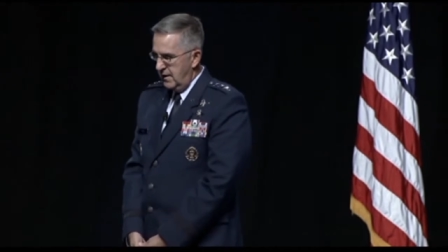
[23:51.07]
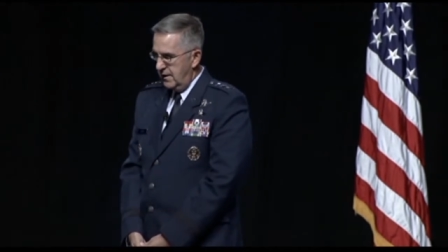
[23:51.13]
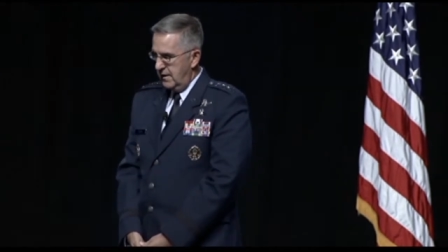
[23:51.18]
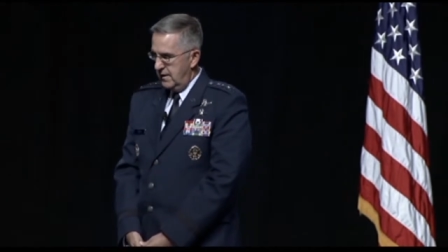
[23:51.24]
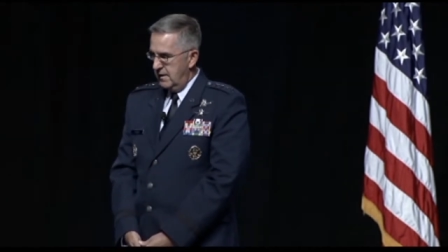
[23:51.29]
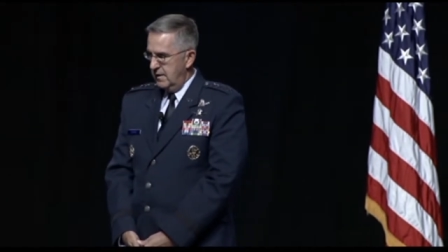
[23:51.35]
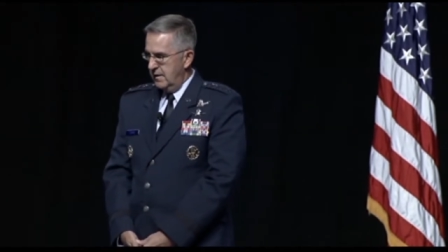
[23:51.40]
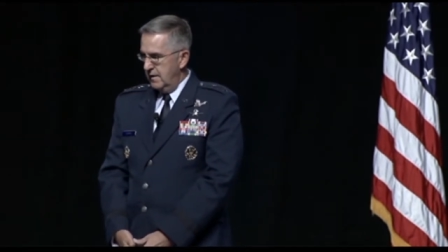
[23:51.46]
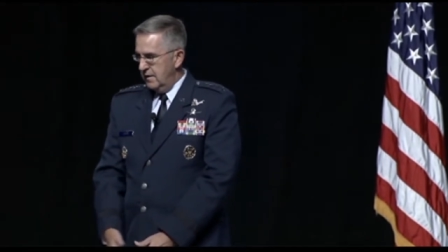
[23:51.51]

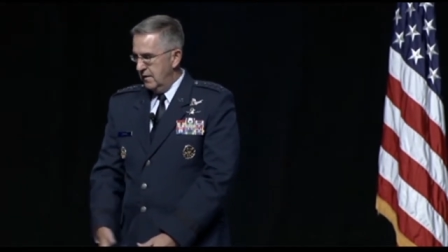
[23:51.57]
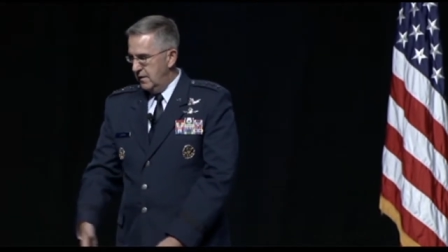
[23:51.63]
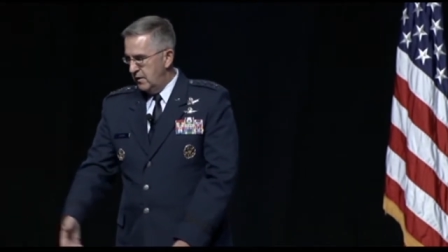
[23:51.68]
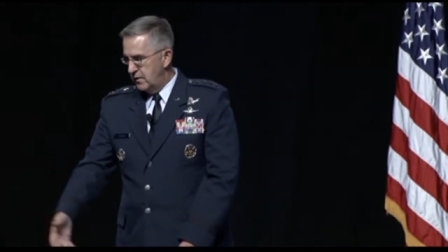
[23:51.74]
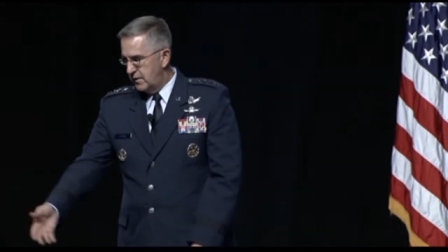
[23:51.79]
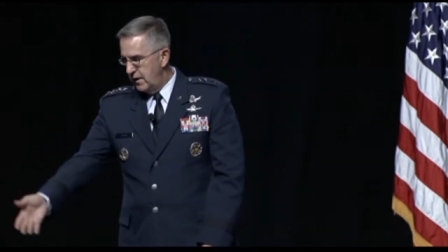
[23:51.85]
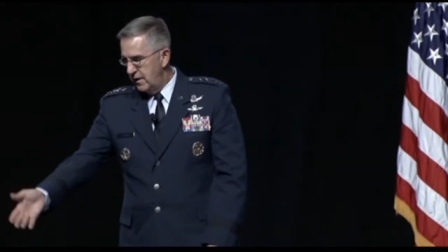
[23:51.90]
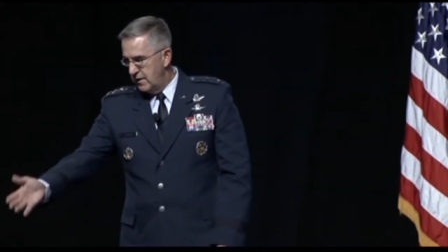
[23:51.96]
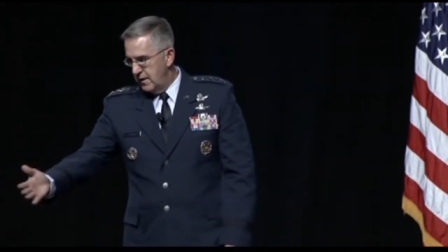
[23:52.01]
Uh,
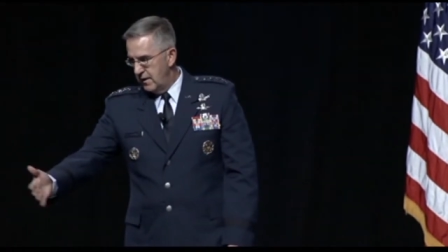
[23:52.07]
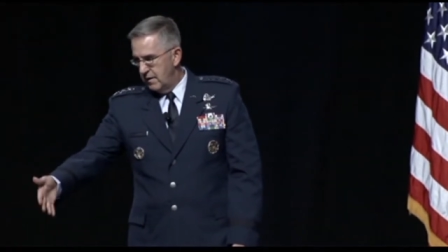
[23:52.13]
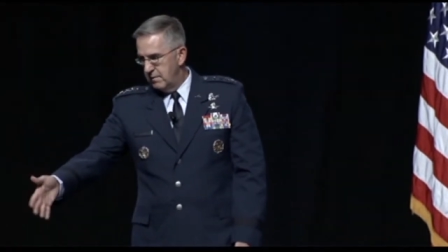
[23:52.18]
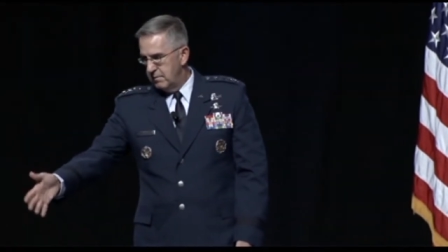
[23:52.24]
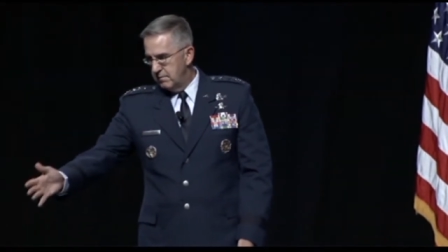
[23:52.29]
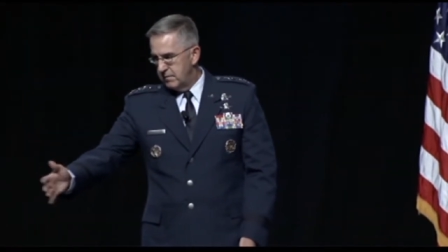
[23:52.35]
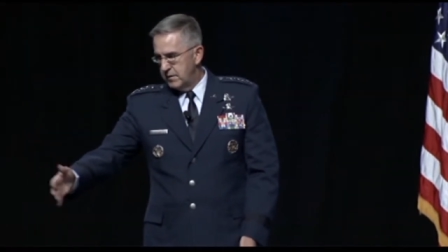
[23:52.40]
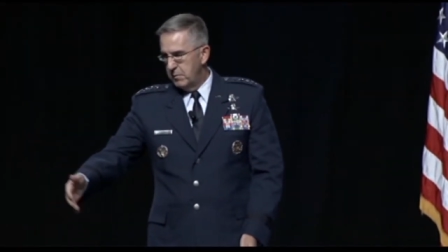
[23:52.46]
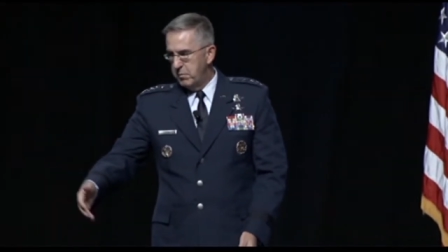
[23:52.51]
you see
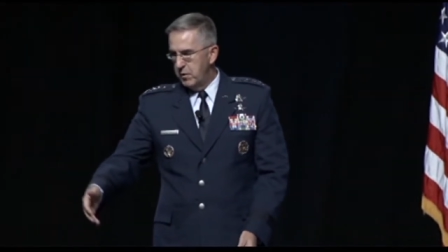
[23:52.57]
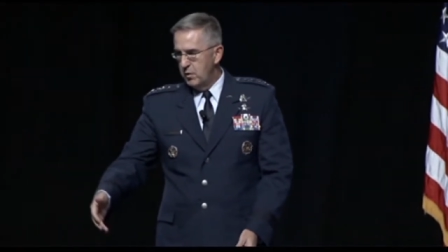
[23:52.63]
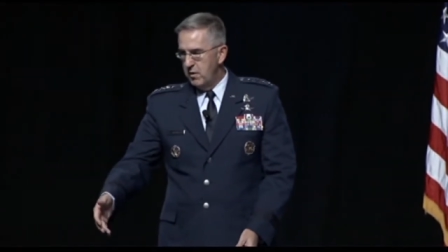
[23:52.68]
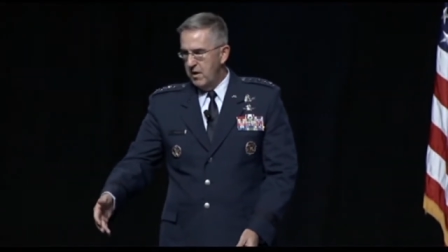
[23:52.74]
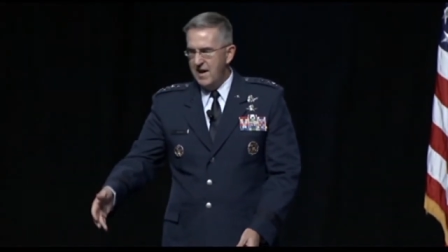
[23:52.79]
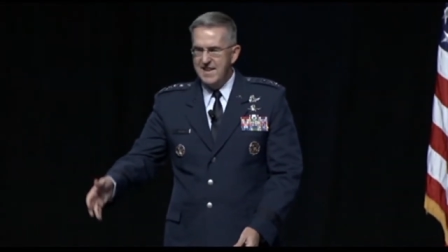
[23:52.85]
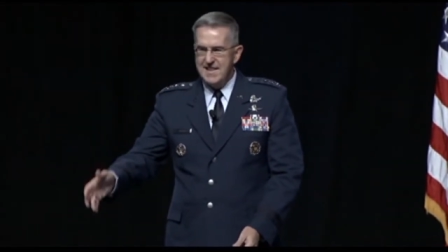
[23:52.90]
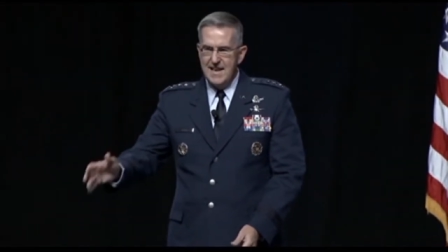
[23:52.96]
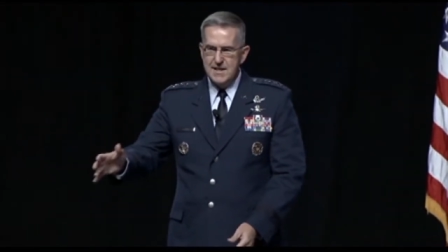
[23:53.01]
the,
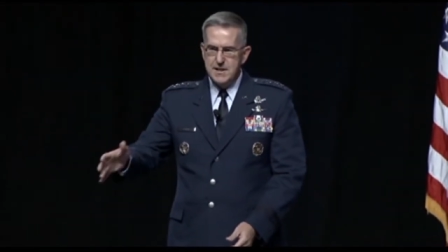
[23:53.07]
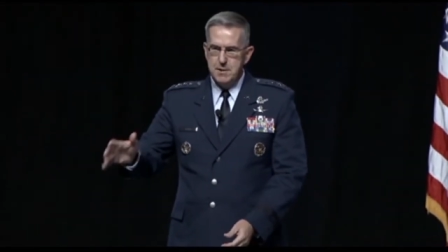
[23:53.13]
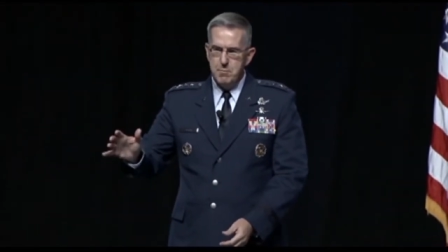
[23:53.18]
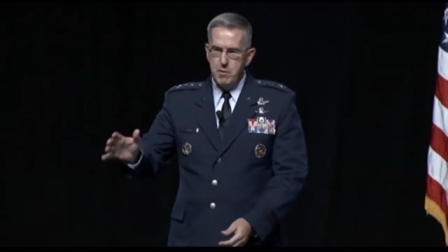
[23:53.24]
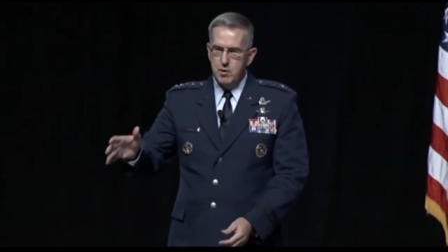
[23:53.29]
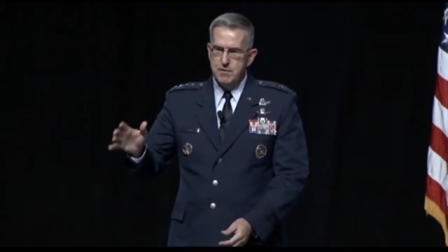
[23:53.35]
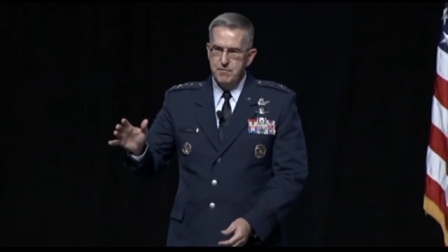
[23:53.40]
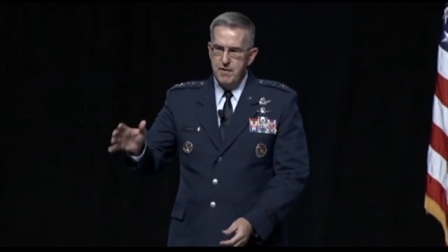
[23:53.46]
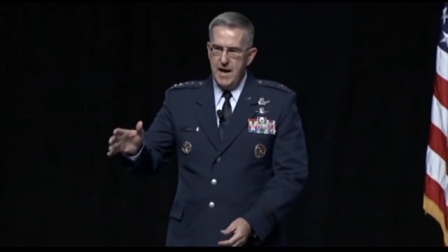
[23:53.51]
the blue line,
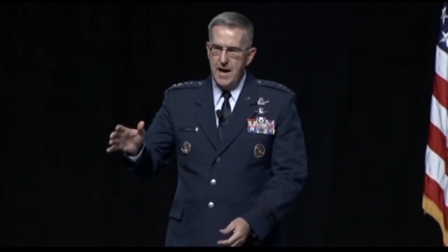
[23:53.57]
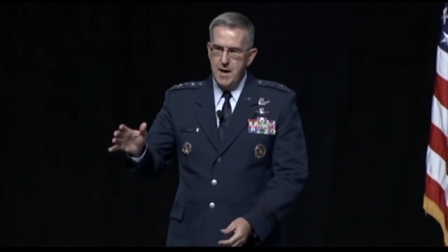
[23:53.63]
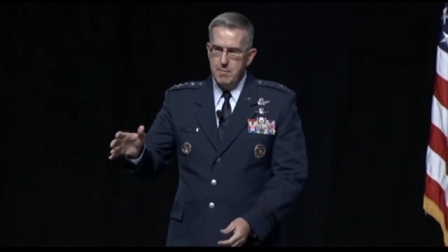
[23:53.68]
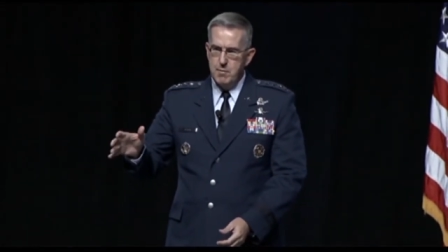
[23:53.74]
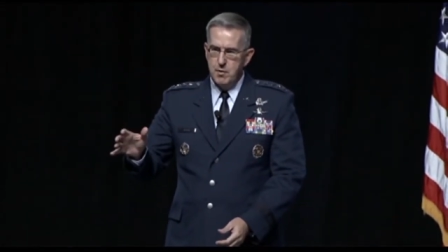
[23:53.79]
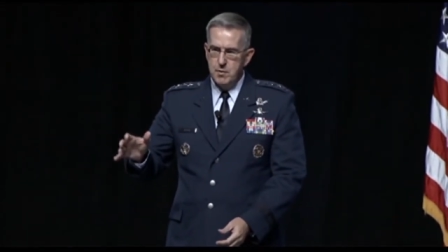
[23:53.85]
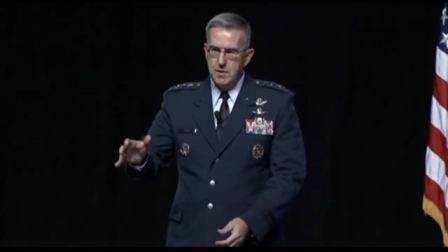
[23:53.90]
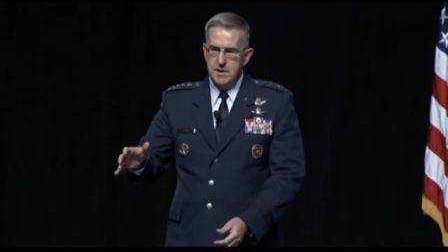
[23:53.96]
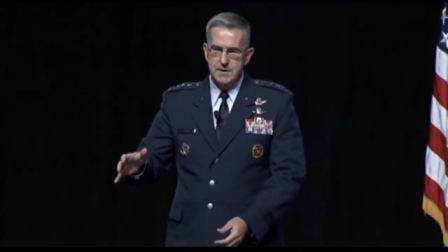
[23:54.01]
that's the most
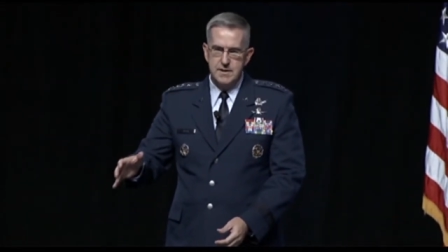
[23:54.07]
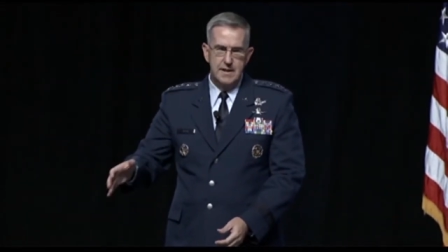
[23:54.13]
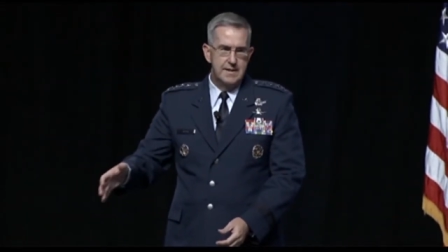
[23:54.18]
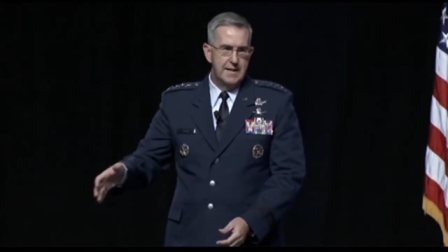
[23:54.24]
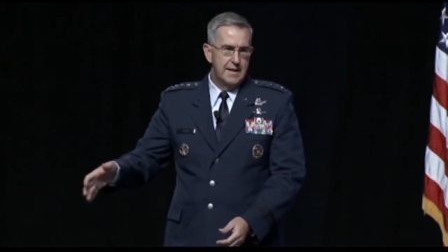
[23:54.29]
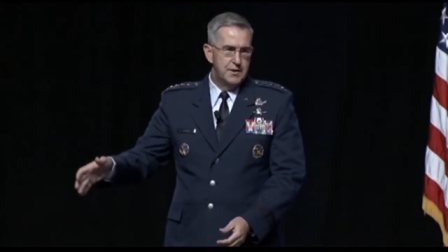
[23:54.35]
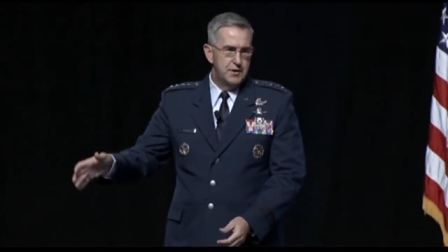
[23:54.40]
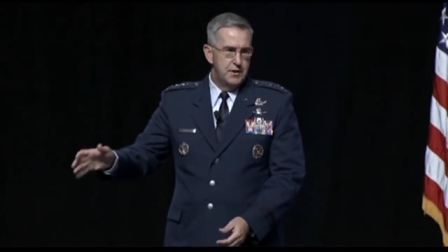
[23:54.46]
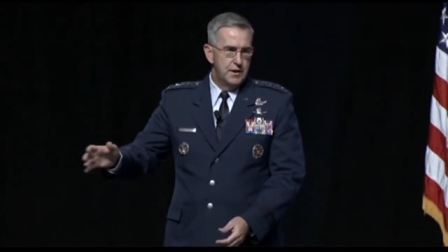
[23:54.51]
valuable
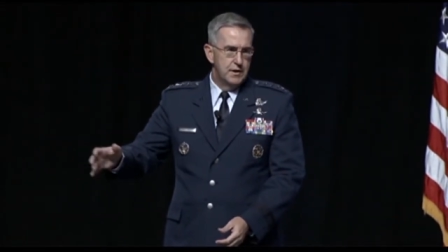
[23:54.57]
real estate.